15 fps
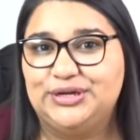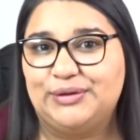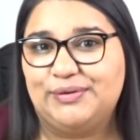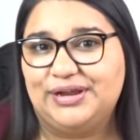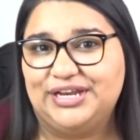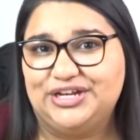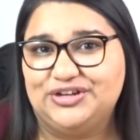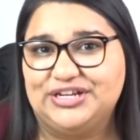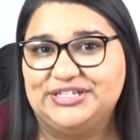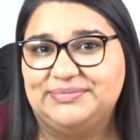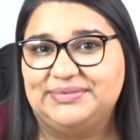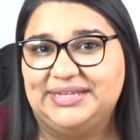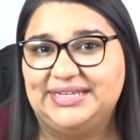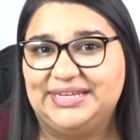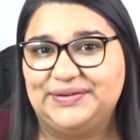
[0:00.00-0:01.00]
I wanted to try
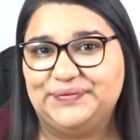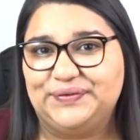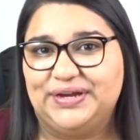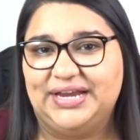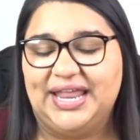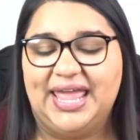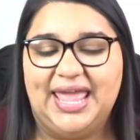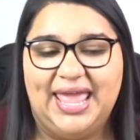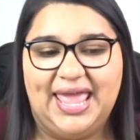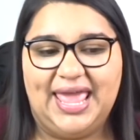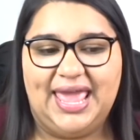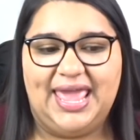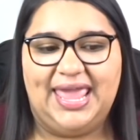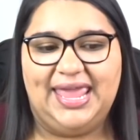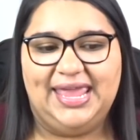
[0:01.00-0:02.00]
something different,
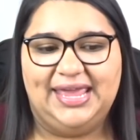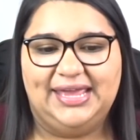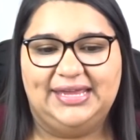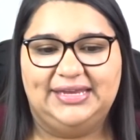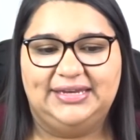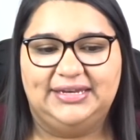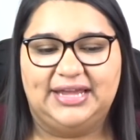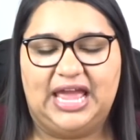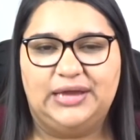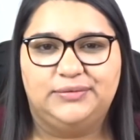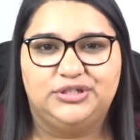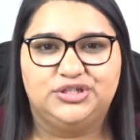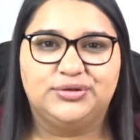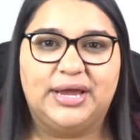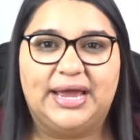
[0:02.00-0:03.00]
and I
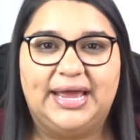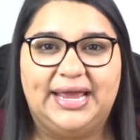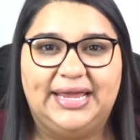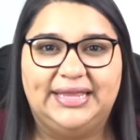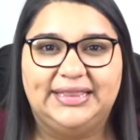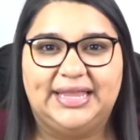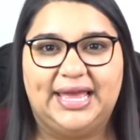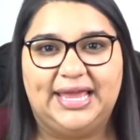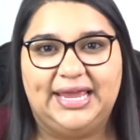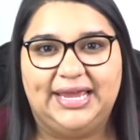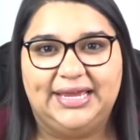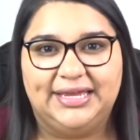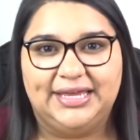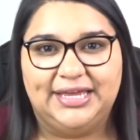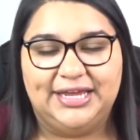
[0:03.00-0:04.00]
would try
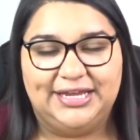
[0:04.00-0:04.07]
like